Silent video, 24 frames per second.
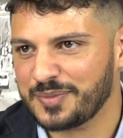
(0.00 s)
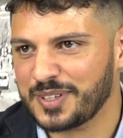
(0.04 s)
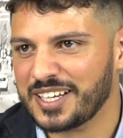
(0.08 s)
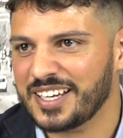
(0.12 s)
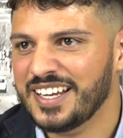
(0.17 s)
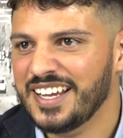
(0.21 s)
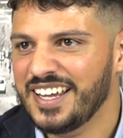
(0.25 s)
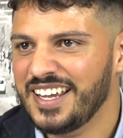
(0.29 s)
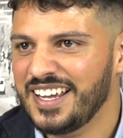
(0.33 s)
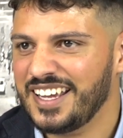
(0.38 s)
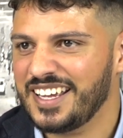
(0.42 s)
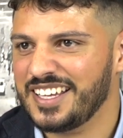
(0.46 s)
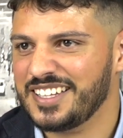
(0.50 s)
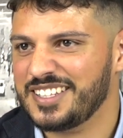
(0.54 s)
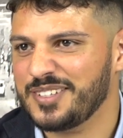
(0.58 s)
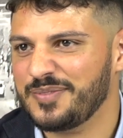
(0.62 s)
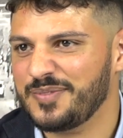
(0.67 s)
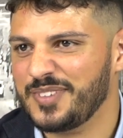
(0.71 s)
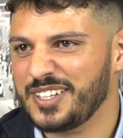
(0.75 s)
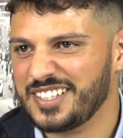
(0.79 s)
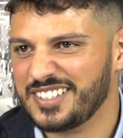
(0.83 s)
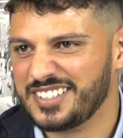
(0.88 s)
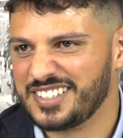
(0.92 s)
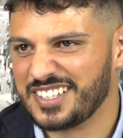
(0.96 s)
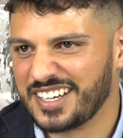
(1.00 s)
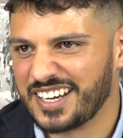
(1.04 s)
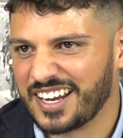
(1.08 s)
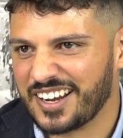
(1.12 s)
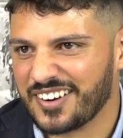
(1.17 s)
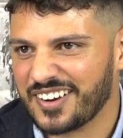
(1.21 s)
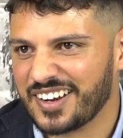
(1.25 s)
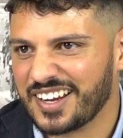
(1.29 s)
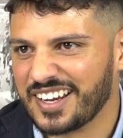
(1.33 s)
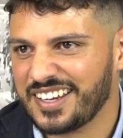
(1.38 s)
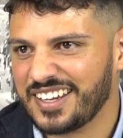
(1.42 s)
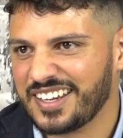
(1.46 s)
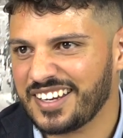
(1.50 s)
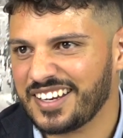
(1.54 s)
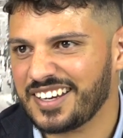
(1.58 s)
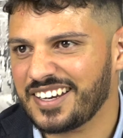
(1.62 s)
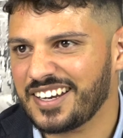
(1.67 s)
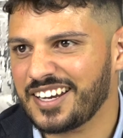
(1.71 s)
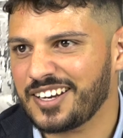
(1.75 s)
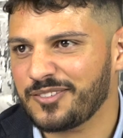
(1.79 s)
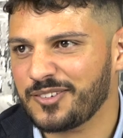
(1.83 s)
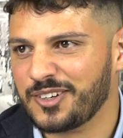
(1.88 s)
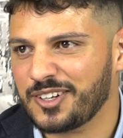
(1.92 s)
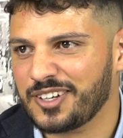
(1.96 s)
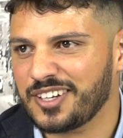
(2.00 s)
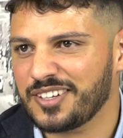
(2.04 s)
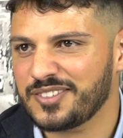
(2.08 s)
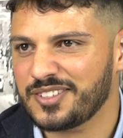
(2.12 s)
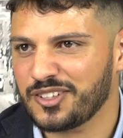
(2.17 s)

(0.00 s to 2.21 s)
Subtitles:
and it's a bit generic and whatnot.